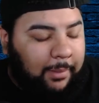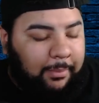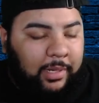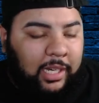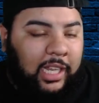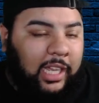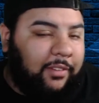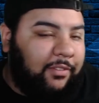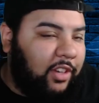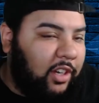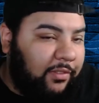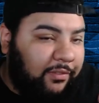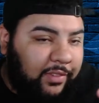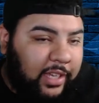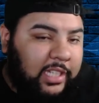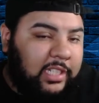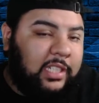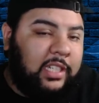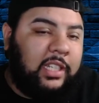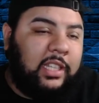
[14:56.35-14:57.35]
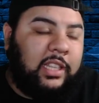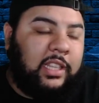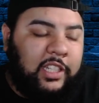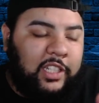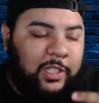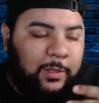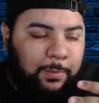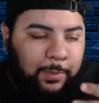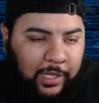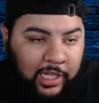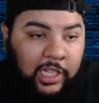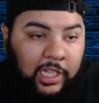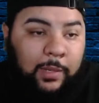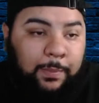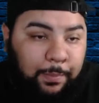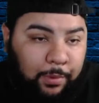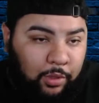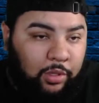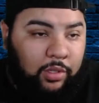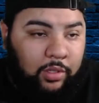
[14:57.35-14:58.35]
But like if you're invested in these
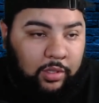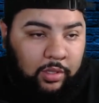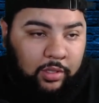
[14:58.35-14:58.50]
people,